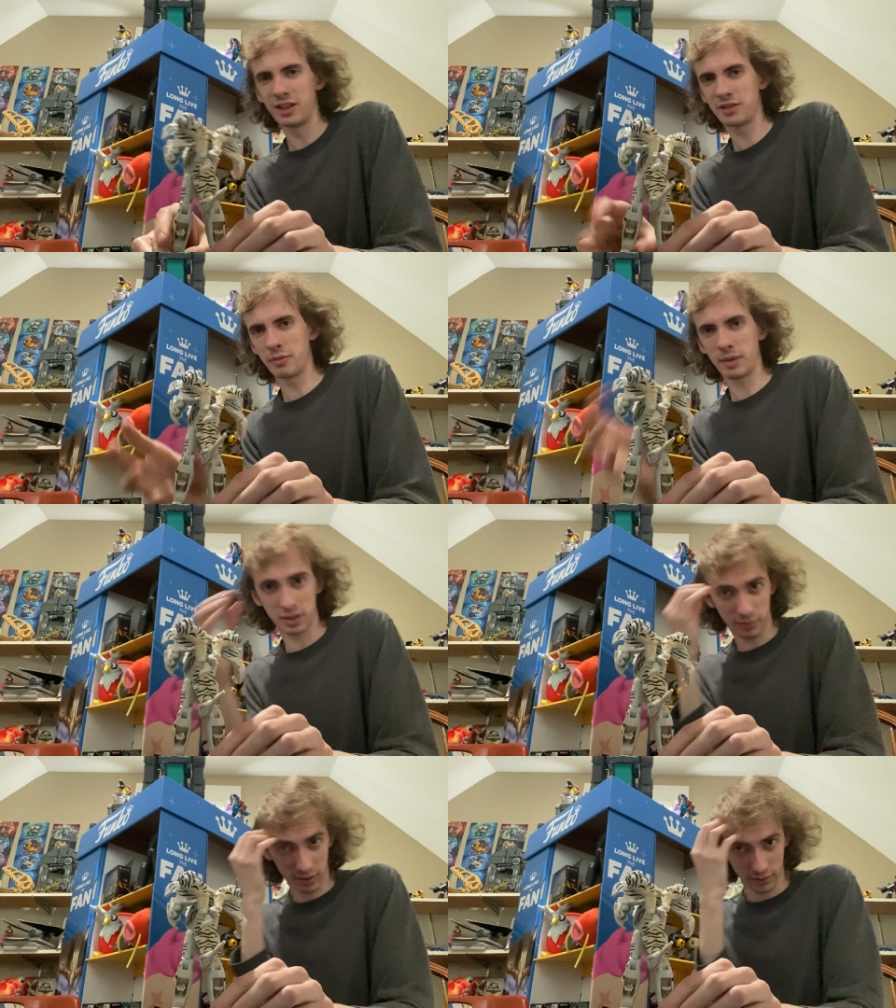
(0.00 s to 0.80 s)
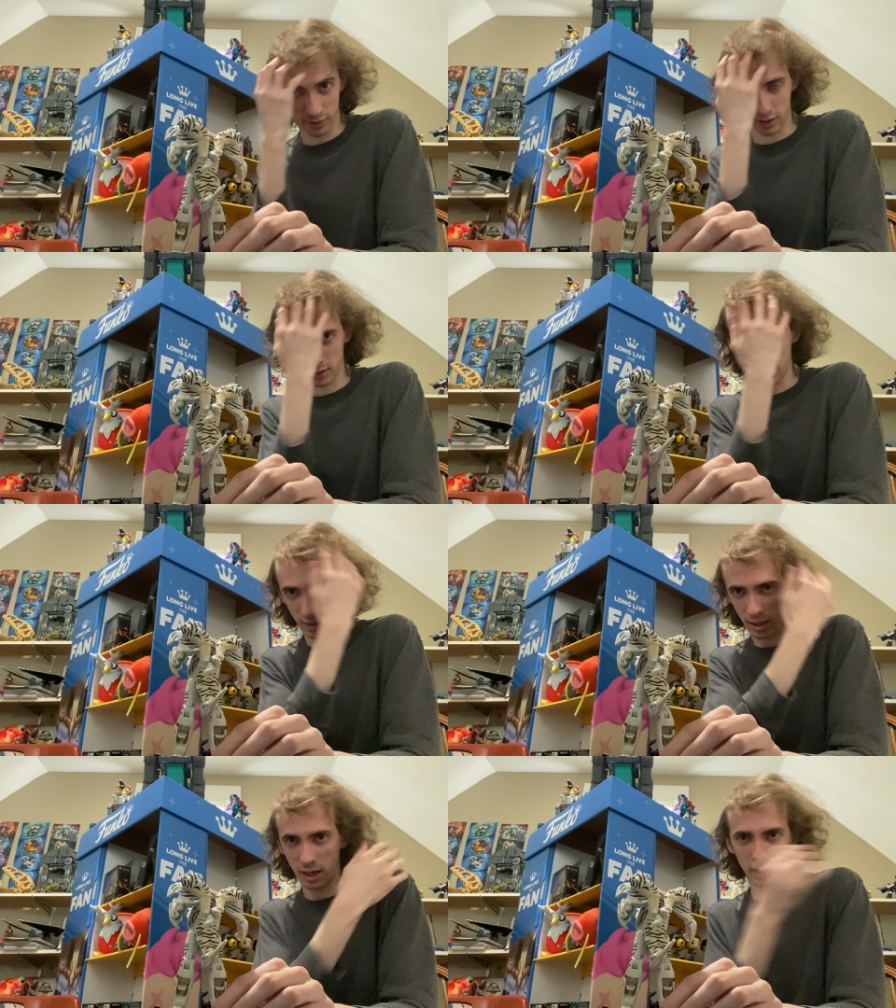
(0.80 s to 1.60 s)
this reminds me of uh,
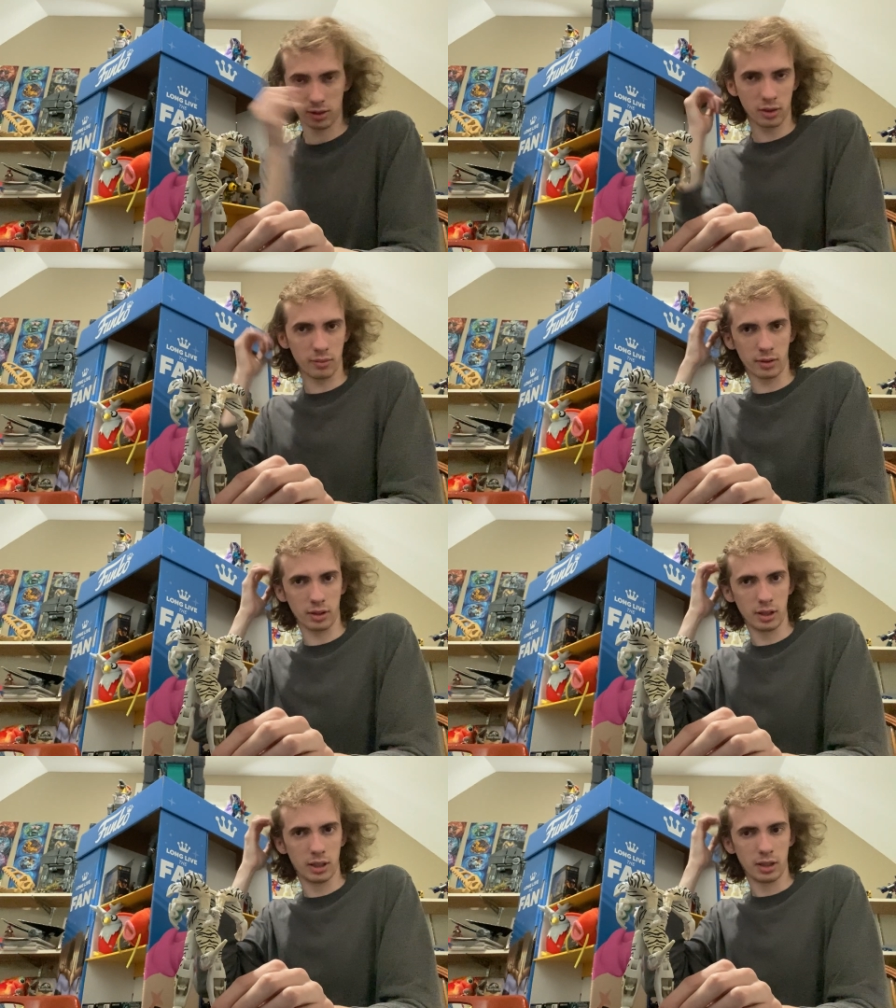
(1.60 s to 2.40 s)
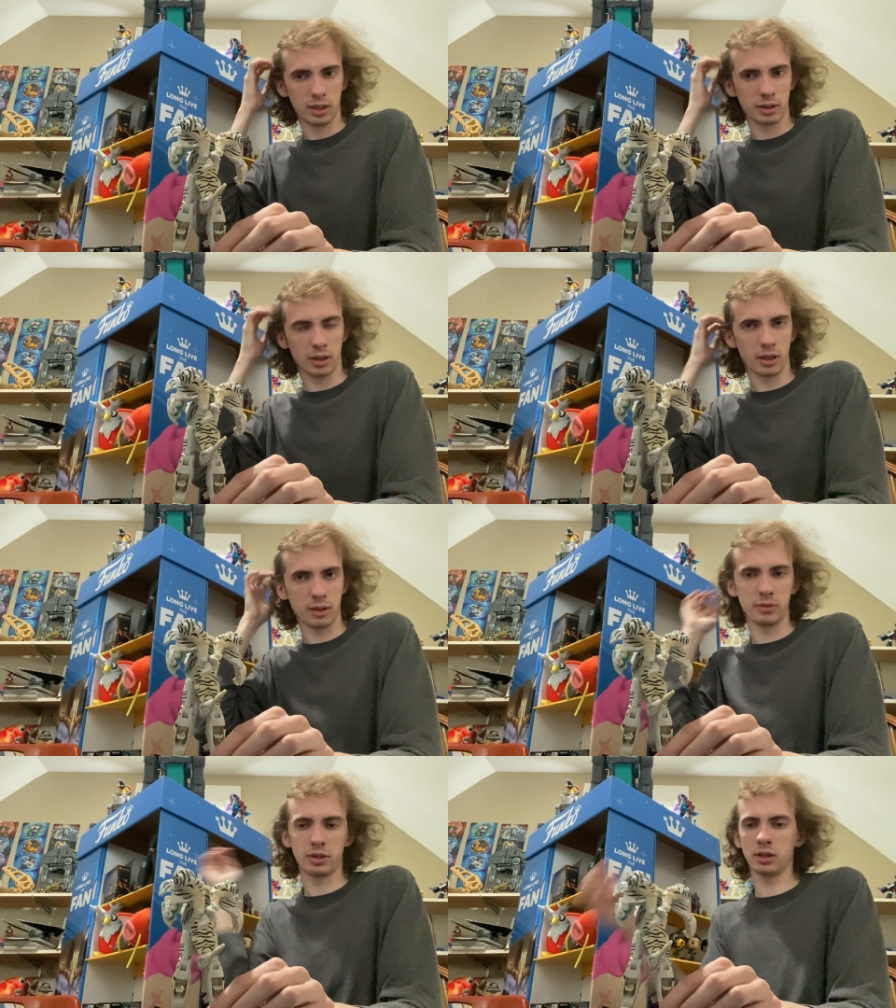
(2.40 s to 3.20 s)
Astro Boy. A
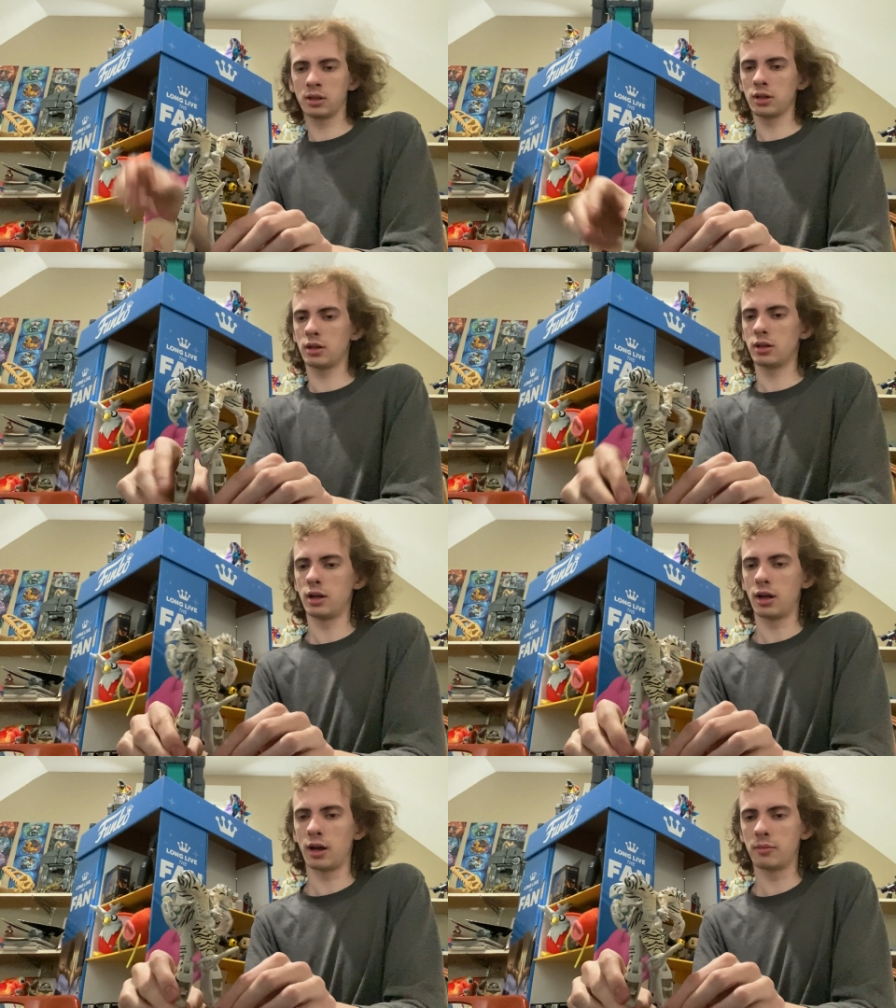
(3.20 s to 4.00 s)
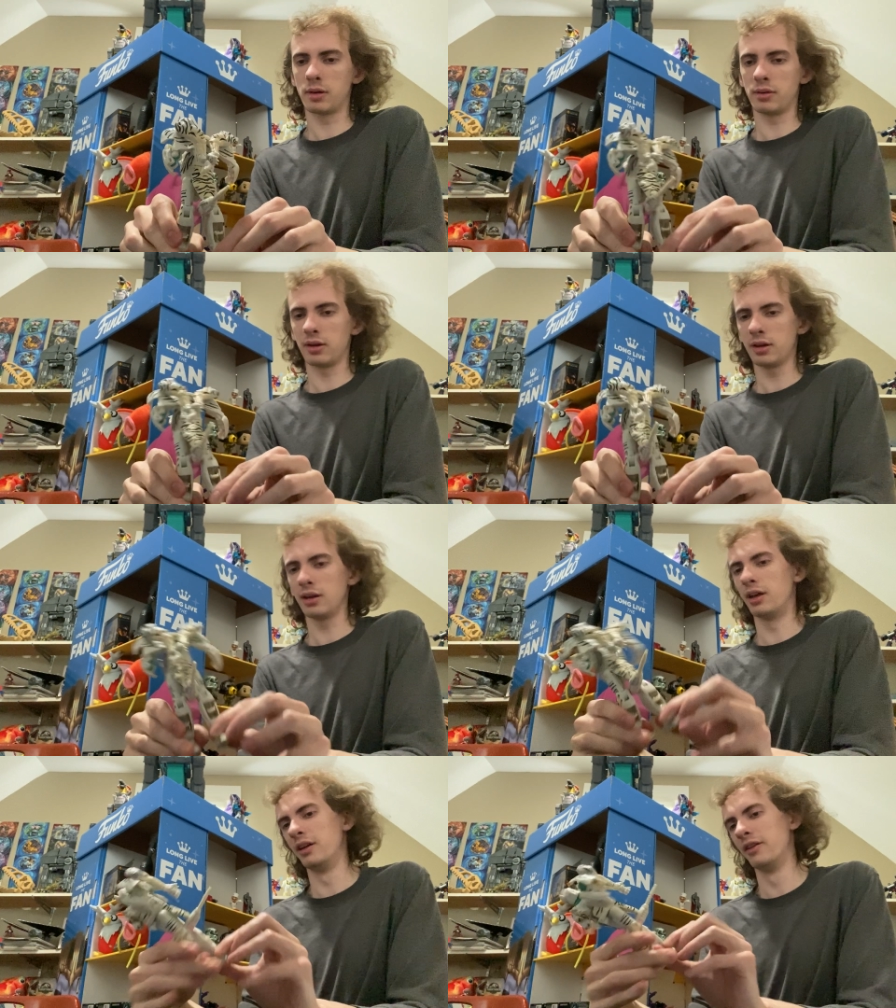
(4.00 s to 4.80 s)
machine gun on my butt?